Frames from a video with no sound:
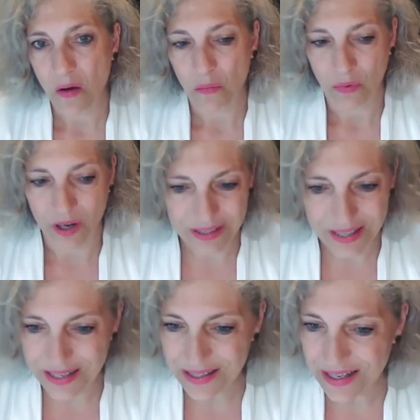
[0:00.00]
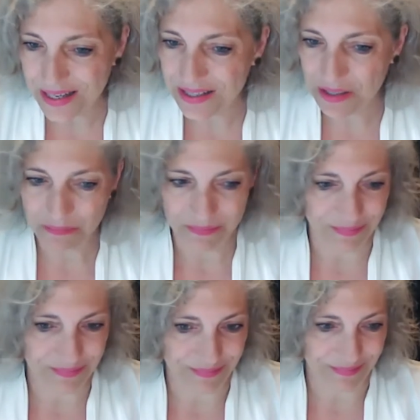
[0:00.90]
What this is,
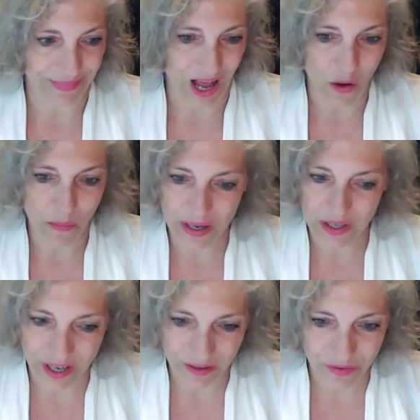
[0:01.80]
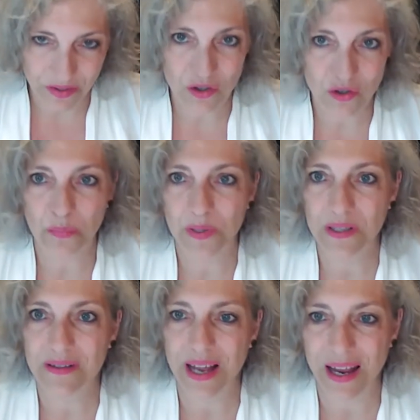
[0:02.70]
how much effort should
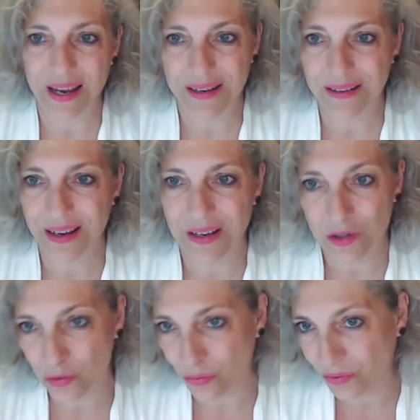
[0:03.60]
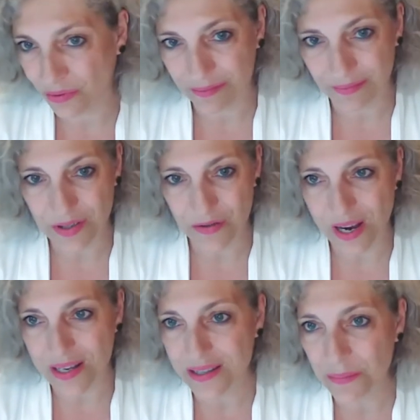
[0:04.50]
be taken into
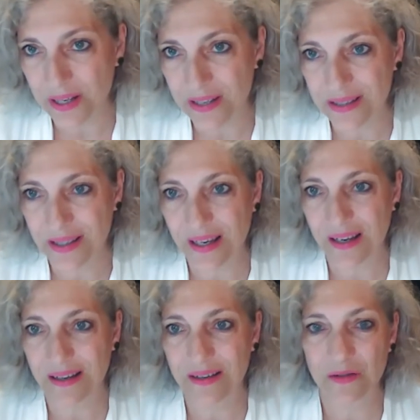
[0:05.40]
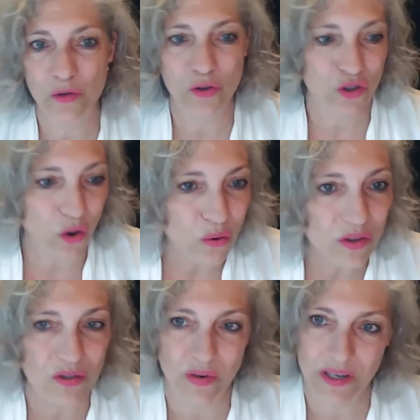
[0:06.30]
traceability, to show
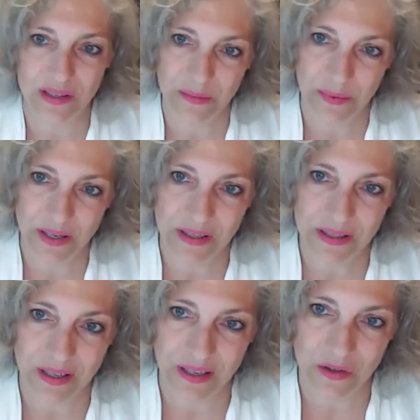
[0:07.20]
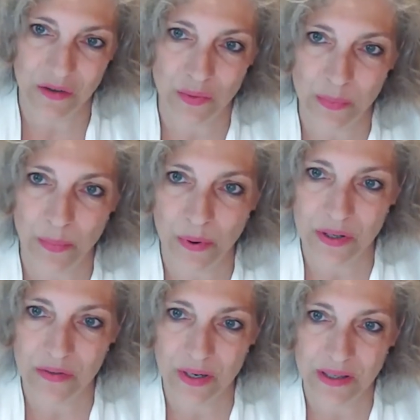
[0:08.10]
the traceability, to
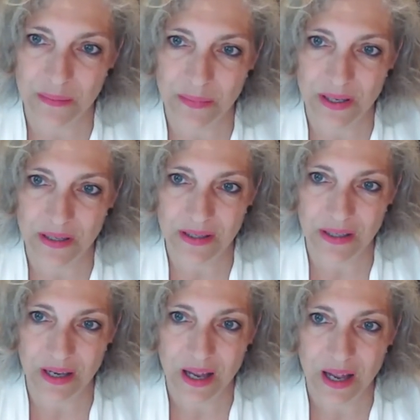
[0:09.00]
report traceability,